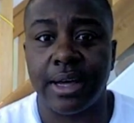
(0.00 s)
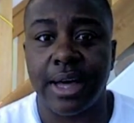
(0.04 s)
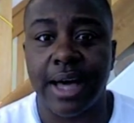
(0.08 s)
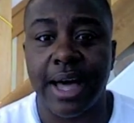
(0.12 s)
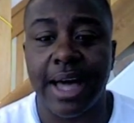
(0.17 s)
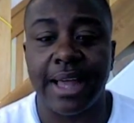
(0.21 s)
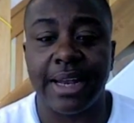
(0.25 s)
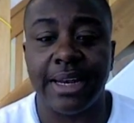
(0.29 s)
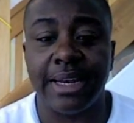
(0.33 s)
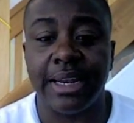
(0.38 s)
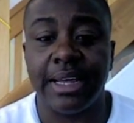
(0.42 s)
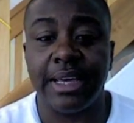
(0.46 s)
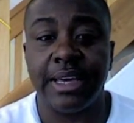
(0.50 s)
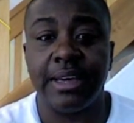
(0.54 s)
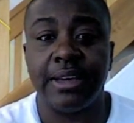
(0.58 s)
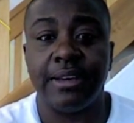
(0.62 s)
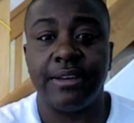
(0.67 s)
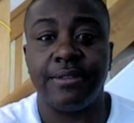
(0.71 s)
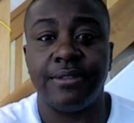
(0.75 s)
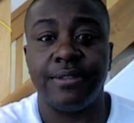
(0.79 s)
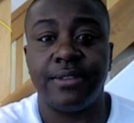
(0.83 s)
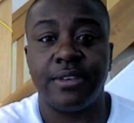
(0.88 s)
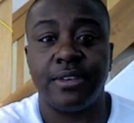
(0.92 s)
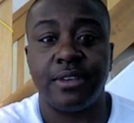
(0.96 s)
I
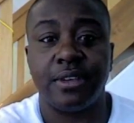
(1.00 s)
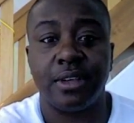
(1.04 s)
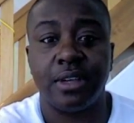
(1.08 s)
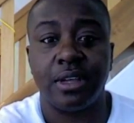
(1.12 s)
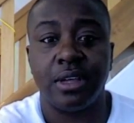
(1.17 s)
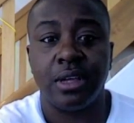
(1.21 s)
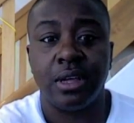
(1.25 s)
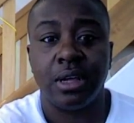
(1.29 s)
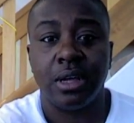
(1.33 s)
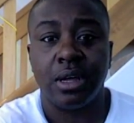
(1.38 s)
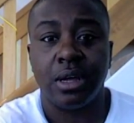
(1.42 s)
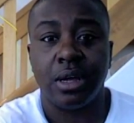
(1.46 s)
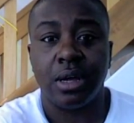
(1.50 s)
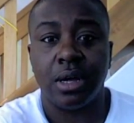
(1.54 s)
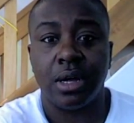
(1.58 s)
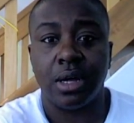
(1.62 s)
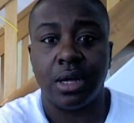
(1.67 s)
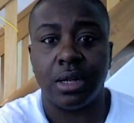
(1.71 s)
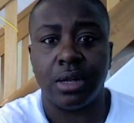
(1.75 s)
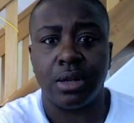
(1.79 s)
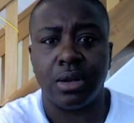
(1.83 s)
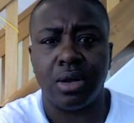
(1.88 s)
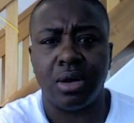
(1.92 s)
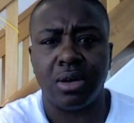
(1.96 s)
lived
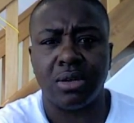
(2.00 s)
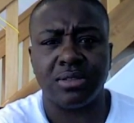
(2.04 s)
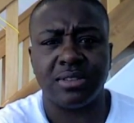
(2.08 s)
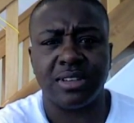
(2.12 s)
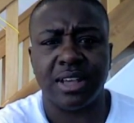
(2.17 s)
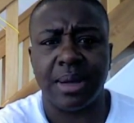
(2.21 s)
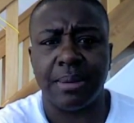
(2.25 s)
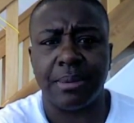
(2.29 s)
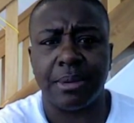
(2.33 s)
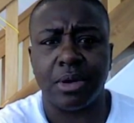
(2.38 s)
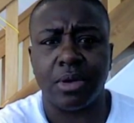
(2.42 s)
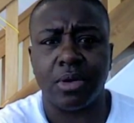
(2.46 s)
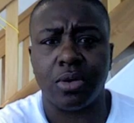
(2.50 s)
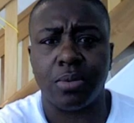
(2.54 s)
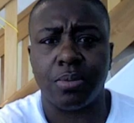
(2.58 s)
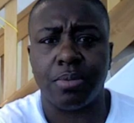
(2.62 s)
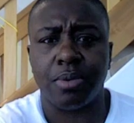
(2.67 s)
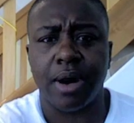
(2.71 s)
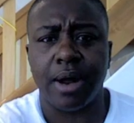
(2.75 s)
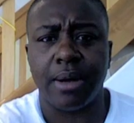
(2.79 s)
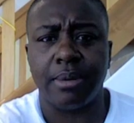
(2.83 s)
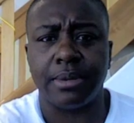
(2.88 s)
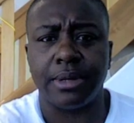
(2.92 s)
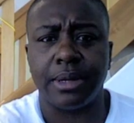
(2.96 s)
a long time ago,
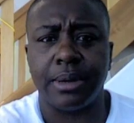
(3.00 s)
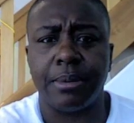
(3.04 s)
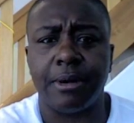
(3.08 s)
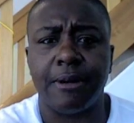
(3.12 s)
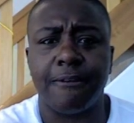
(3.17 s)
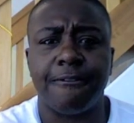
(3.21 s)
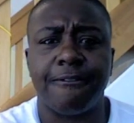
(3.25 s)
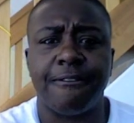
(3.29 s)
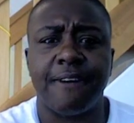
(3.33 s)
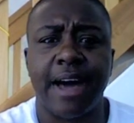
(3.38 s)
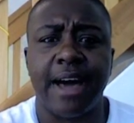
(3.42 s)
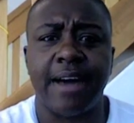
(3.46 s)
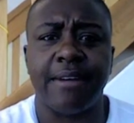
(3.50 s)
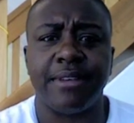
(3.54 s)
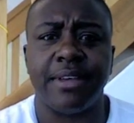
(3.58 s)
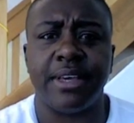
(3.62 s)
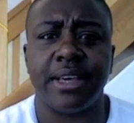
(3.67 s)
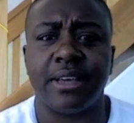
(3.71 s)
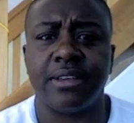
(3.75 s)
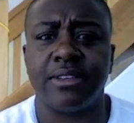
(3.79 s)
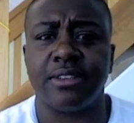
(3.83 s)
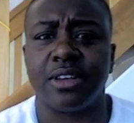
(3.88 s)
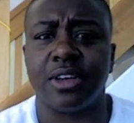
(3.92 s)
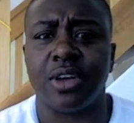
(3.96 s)
probably about 5
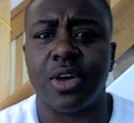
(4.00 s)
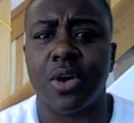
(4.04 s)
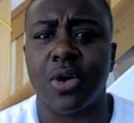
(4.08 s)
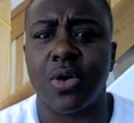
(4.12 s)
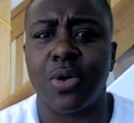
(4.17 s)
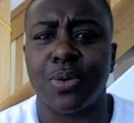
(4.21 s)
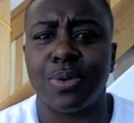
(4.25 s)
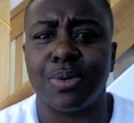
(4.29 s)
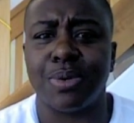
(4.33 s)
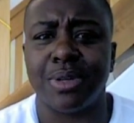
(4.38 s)
years ago,